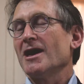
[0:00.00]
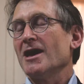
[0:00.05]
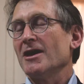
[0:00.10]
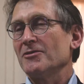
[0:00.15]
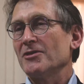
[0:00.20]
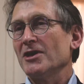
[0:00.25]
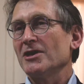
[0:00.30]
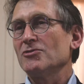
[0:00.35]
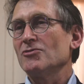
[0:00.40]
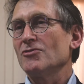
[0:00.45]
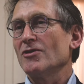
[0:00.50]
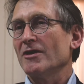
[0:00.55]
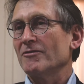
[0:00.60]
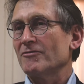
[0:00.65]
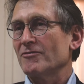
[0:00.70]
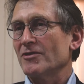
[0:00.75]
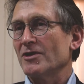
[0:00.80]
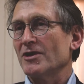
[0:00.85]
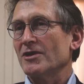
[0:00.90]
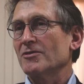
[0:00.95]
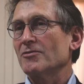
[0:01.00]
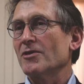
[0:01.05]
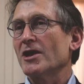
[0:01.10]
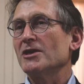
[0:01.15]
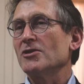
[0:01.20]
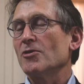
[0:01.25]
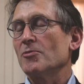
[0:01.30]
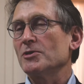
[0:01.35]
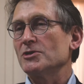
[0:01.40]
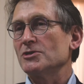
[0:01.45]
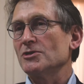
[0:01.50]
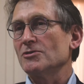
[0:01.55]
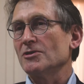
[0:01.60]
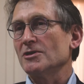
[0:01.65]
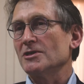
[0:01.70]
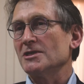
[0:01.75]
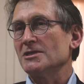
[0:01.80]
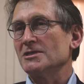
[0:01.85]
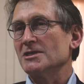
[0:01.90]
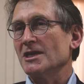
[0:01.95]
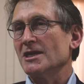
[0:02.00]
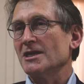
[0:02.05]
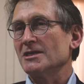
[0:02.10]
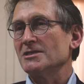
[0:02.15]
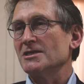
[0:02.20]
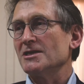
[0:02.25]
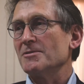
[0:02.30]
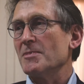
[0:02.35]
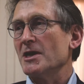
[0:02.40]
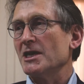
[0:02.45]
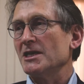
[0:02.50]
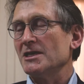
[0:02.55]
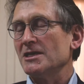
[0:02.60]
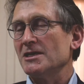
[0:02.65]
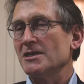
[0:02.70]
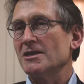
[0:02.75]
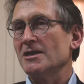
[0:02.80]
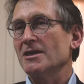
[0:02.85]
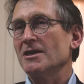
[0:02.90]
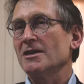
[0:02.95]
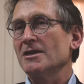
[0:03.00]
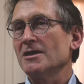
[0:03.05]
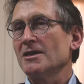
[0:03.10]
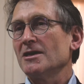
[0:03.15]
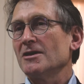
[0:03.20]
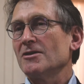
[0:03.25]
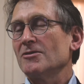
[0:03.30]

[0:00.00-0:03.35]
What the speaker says: I think you have great opportunities, and I see many